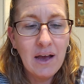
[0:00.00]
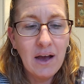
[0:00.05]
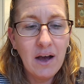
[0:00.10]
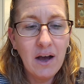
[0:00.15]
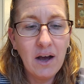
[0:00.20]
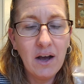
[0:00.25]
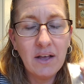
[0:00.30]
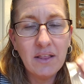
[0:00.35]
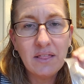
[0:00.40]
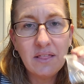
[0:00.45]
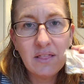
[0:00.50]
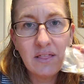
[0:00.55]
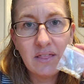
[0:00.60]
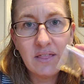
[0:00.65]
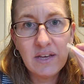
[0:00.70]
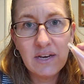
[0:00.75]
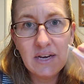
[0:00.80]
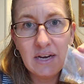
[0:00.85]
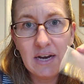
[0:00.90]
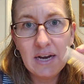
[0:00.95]
on
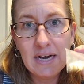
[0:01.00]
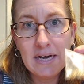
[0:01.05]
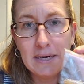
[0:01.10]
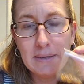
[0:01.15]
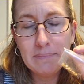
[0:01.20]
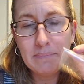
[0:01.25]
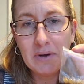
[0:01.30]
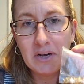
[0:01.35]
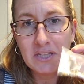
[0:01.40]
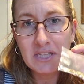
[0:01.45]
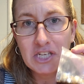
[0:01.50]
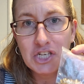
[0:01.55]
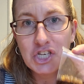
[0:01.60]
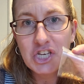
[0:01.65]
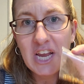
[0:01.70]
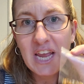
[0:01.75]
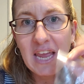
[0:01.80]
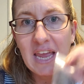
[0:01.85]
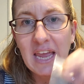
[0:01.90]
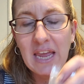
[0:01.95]
the
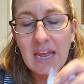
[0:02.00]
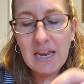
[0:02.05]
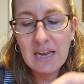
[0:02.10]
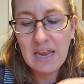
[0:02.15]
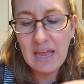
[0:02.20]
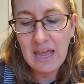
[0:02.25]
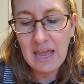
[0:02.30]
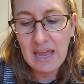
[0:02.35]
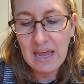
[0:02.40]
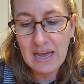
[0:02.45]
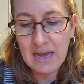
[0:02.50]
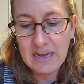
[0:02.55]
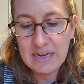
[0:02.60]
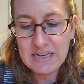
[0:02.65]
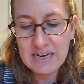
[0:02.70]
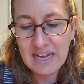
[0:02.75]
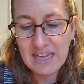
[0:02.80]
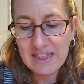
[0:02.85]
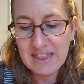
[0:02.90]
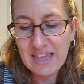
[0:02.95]
chain, and
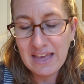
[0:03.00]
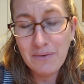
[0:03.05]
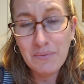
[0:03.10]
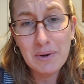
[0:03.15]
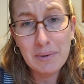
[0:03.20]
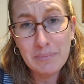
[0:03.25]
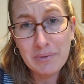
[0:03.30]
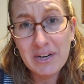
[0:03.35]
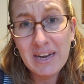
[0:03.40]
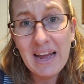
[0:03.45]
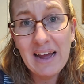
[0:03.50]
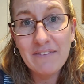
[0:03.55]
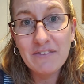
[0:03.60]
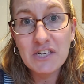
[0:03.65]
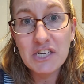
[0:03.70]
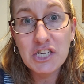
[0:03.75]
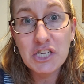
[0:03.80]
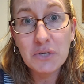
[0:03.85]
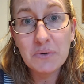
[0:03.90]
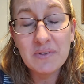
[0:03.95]
I think what I'm going to have
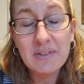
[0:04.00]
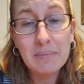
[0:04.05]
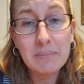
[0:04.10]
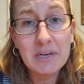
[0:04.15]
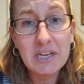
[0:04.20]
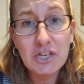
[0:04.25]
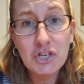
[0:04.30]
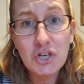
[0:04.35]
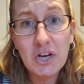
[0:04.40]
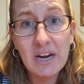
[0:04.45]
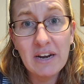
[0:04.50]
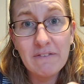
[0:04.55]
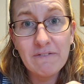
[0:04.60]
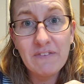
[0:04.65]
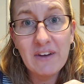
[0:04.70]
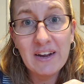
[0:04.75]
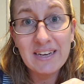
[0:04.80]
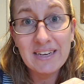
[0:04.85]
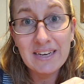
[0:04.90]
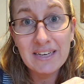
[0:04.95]
to do is I'm going to try to
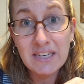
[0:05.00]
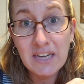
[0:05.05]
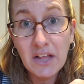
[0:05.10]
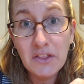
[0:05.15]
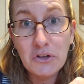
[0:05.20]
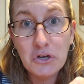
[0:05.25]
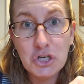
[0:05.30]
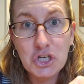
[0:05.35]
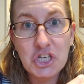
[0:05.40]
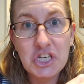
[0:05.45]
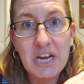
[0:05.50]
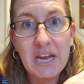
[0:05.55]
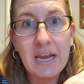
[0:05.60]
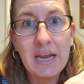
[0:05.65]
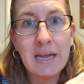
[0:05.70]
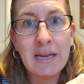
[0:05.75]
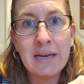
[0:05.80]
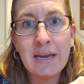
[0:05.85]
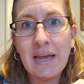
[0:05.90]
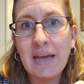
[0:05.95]
find another
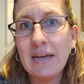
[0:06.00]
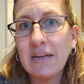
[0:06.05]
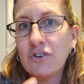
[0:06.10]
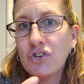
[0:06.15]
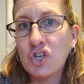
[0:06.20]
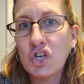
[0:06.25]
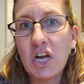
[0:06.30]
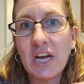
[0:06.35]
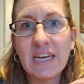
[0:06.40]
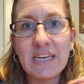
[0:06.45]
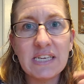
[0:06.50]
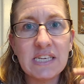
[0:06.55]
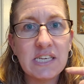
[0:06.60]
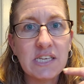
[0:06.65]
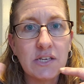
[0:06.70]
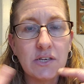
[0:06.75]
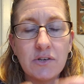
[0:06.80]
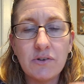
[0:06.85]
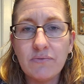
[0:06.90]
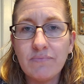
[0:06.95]
chain and try
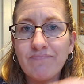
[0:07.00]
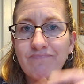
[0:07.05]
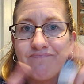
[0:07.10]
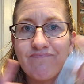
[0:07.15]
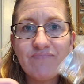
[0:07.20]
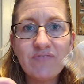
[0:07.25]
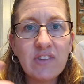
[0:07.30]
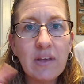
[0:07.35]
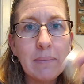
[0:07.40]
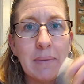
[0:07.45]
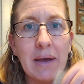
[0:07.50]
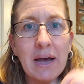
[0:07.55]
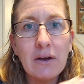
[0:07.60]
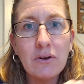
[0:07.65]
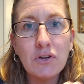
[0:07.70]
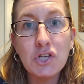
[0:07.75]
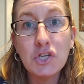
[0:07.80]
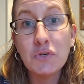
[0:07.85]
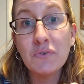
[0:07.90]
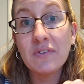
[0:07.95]
to somehow
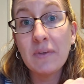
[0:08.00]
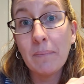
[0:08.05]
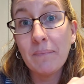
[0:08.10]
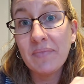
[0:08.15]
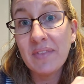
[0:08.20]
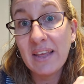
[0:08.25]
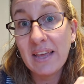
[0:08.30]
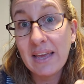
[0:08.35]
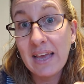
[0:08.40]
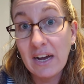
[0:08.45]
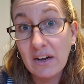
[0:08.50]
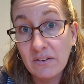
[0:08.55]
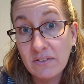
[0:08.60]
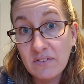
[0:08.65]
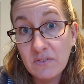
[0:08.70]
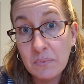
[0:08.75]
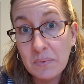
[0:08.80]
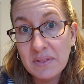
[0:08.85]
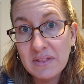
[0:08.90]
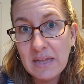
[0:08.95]
do something
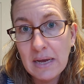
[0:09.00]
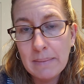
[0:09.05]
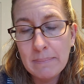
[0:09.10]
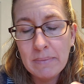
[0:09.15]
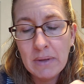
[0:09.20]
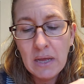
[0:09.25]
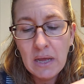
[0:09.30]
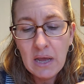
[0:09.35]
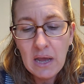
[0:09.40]
else with them.